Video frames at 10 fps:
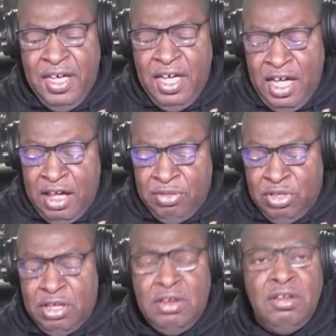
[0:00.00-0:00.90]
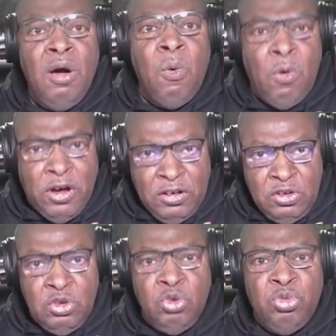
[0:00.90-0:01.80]
And then 1,
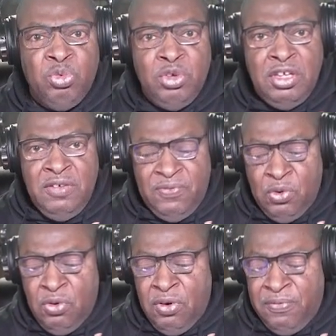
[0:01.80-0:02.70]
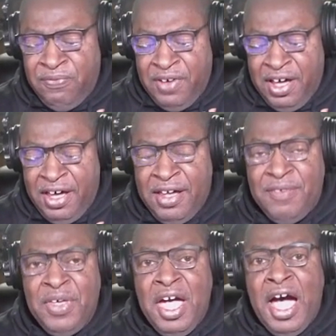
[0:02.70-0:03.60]
2, 3, 4, 5,
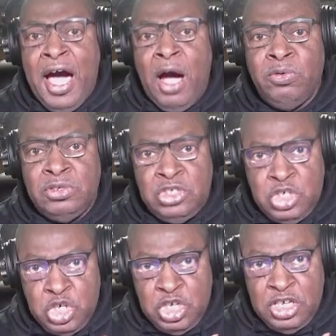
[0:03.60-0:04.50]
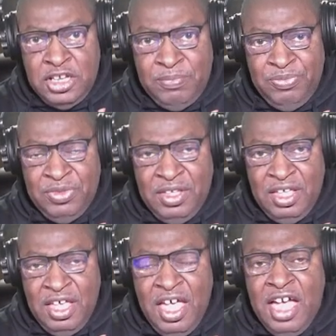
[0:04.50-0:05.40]
our G.
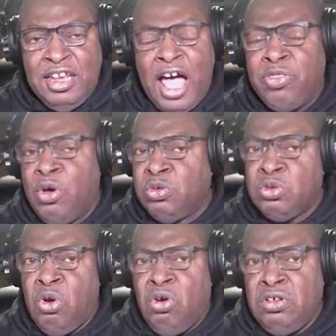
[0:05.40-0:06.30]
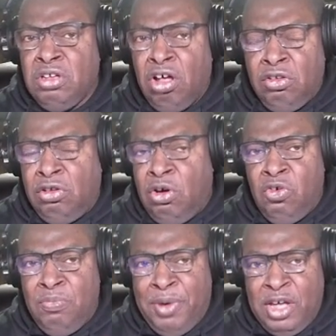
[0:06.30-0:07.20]
Now those chords alone
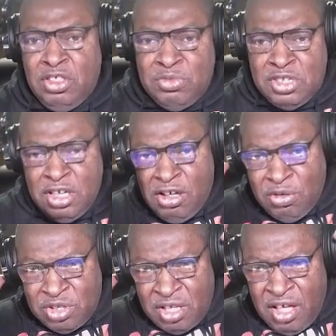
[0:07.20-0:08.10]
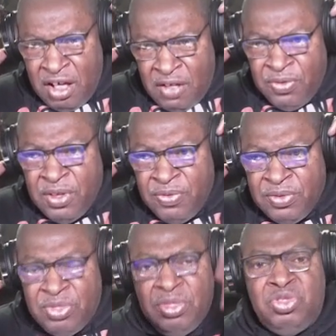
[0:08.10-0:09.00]
by themselves,
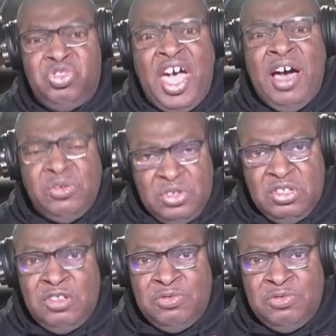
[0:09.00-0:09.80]
thousands of